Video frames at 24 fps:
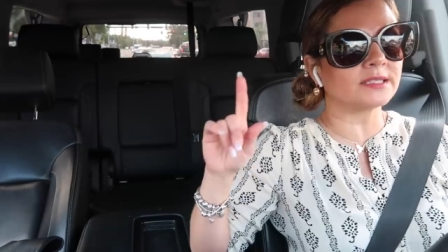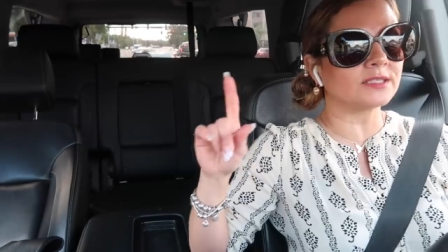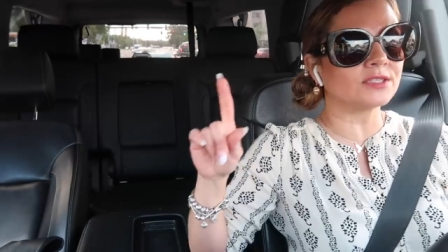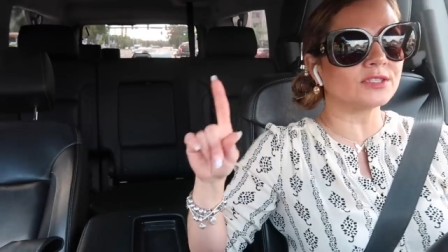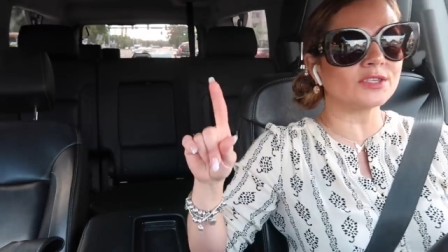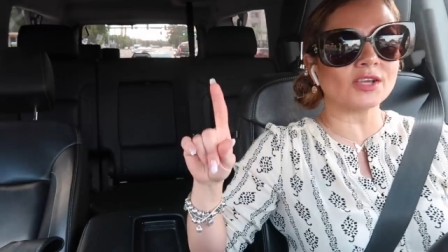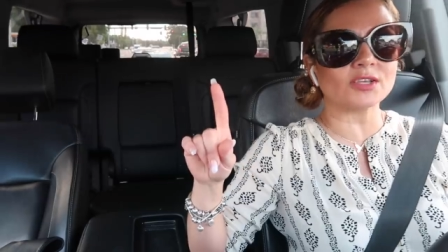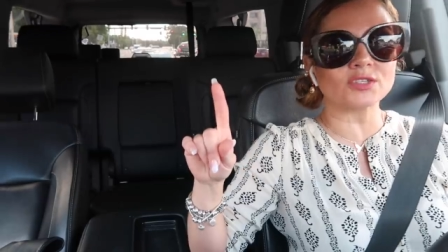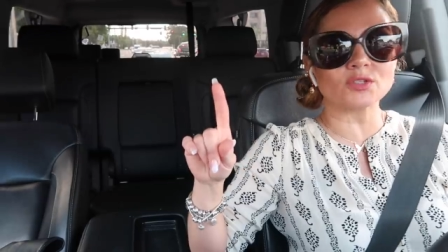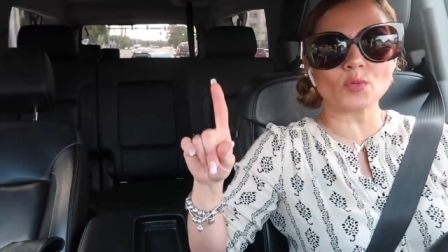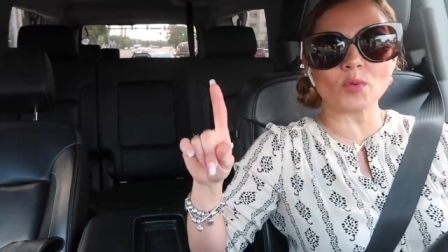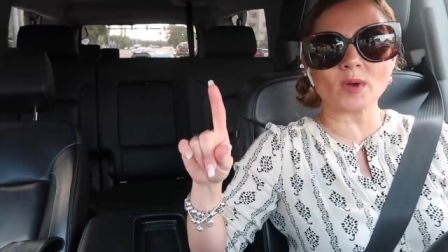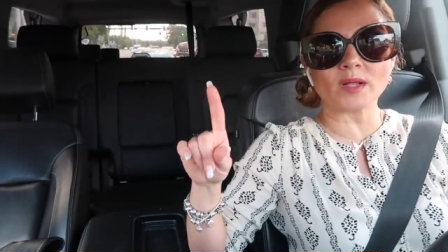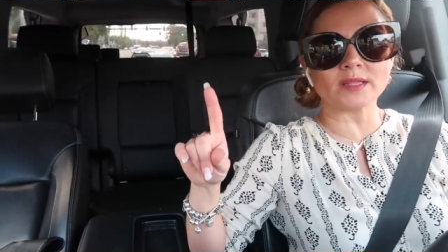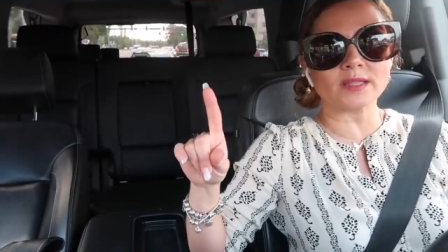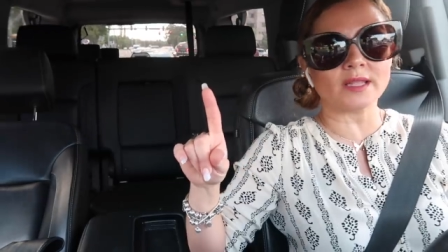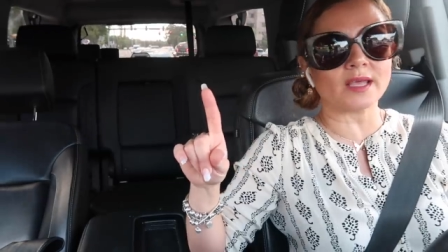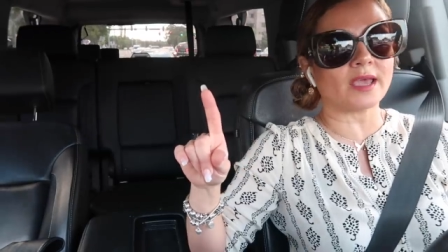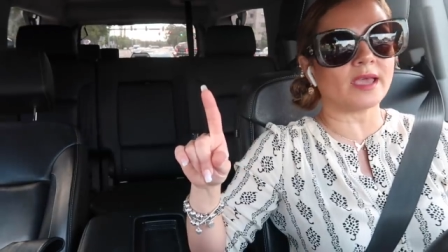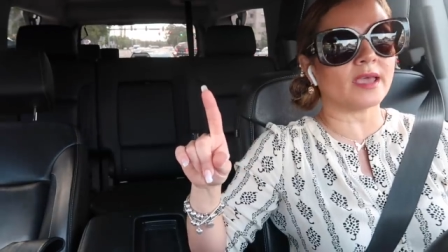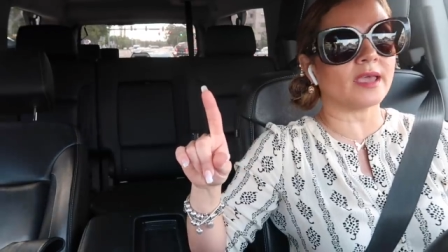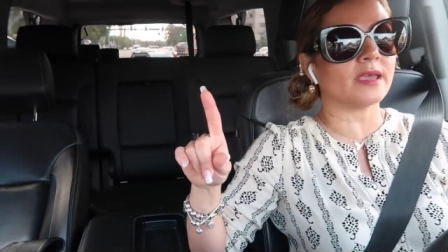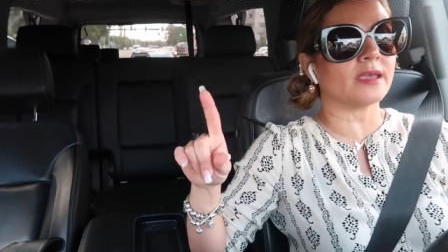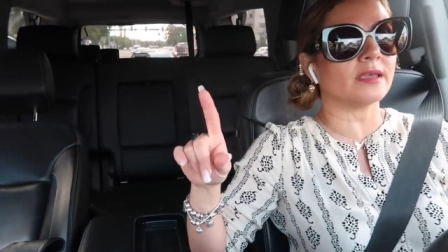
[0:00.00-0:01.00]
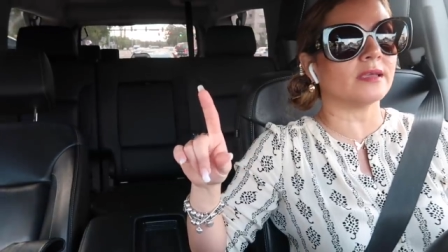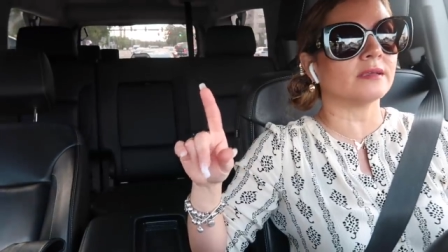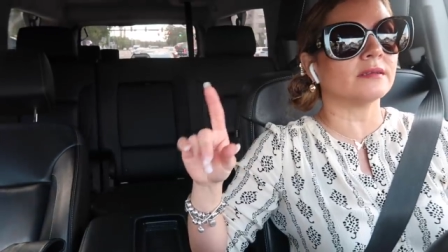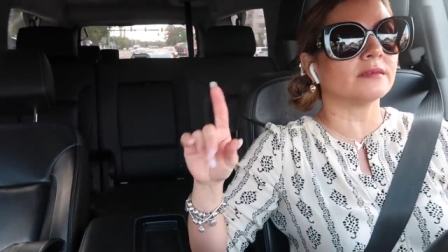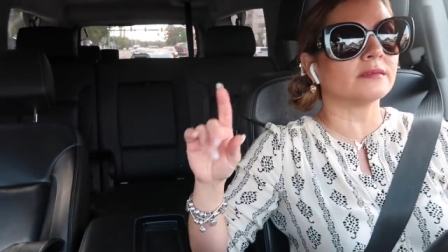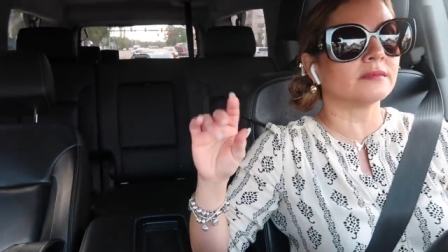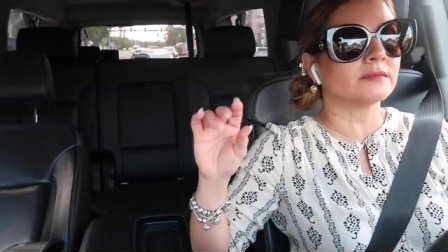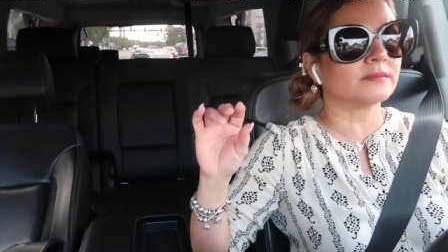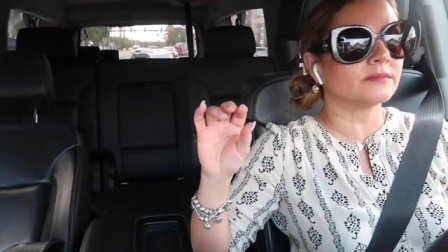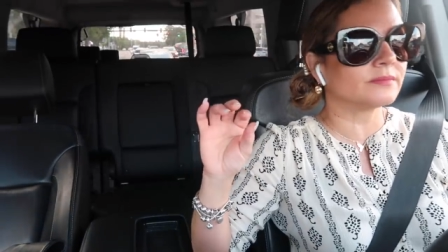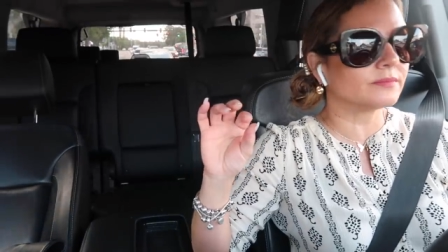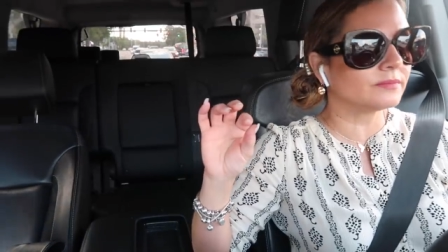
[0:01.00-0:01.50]
It's just one day.
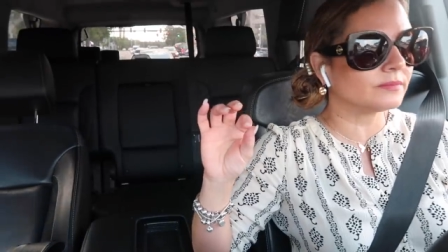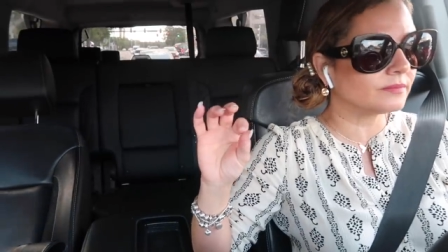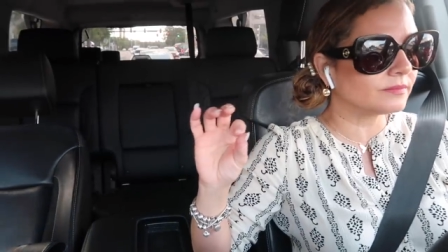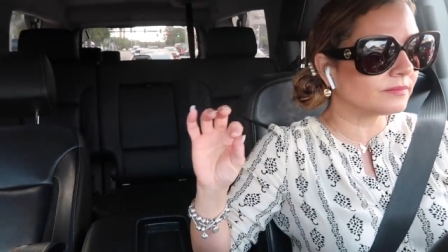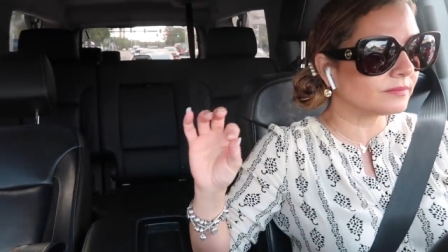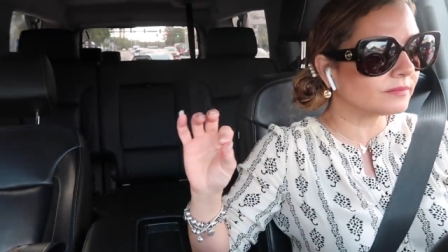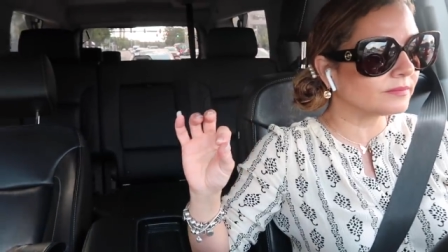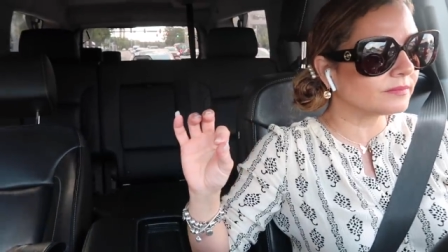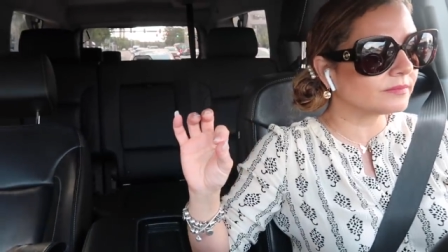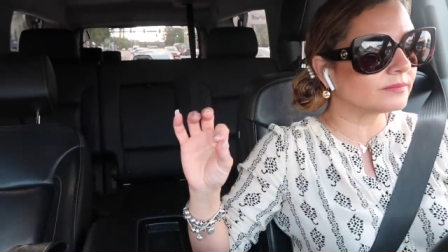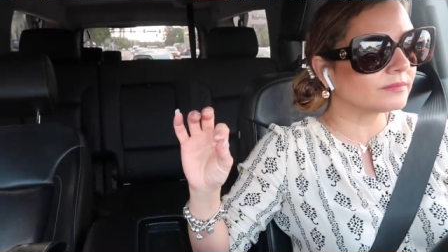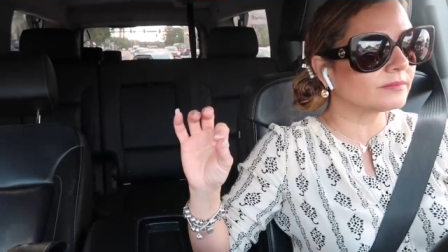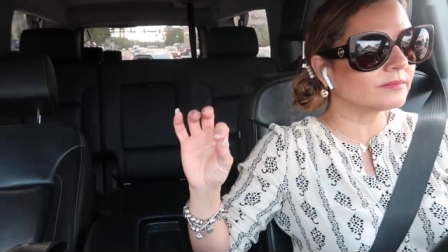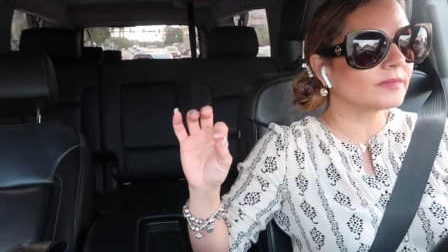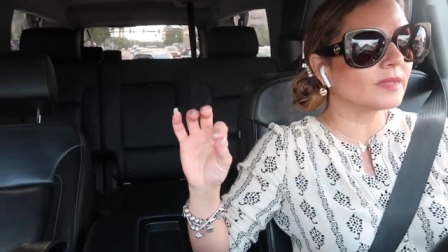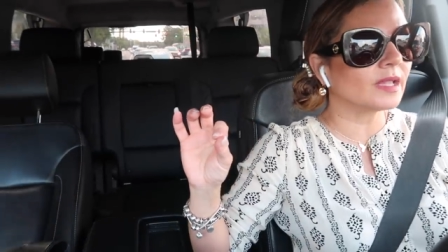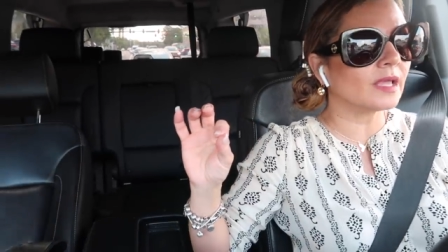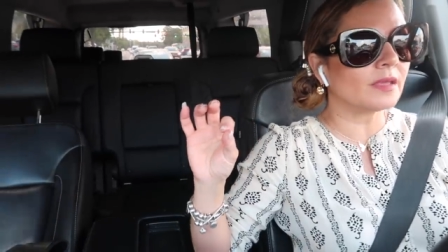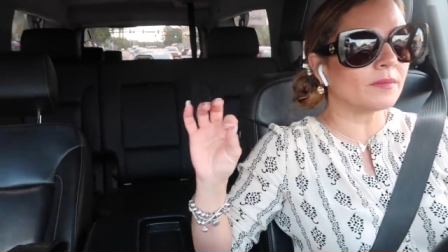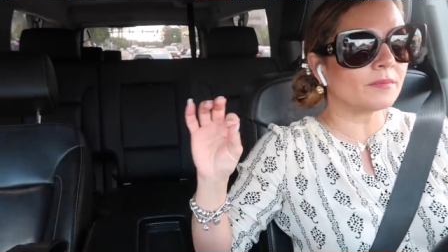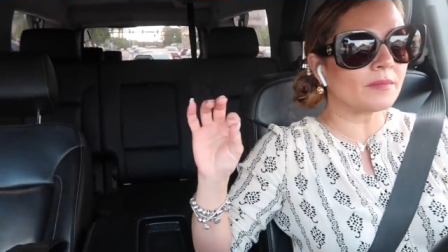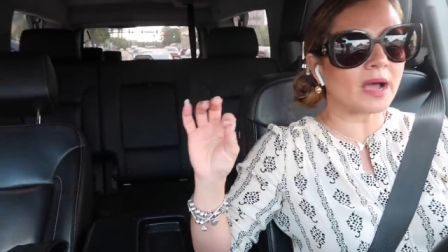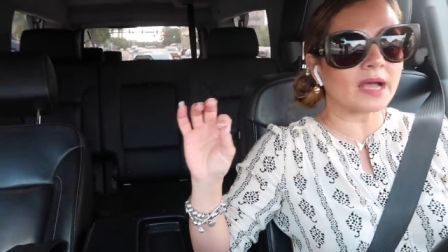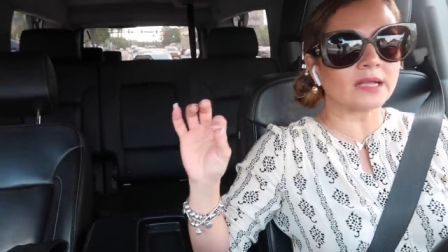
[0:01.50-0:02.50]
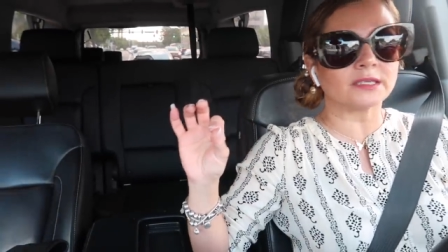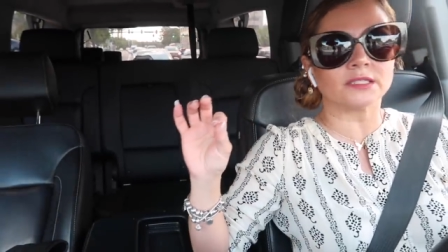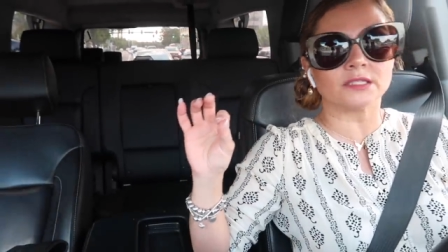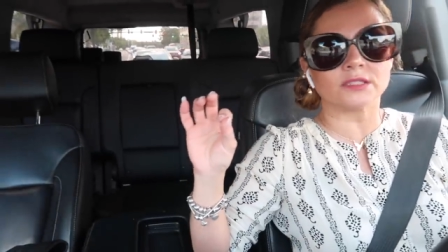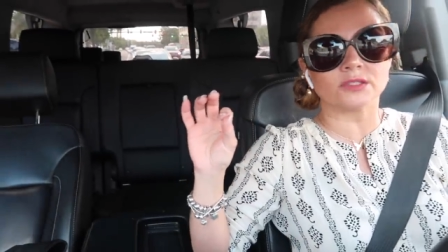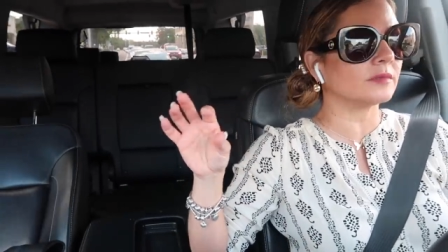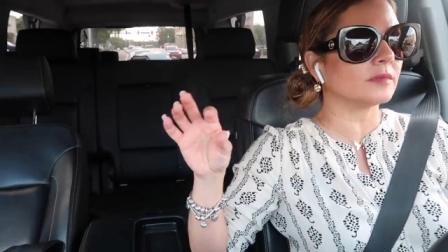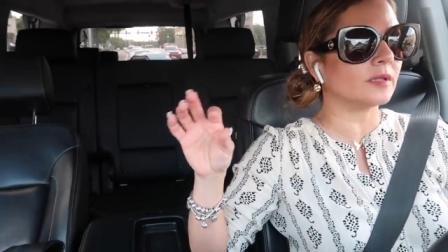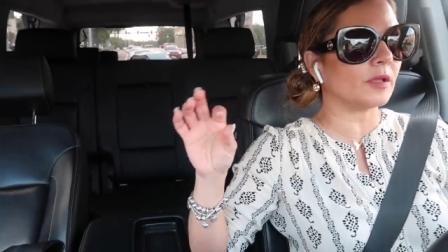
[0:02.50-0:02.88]
Imagine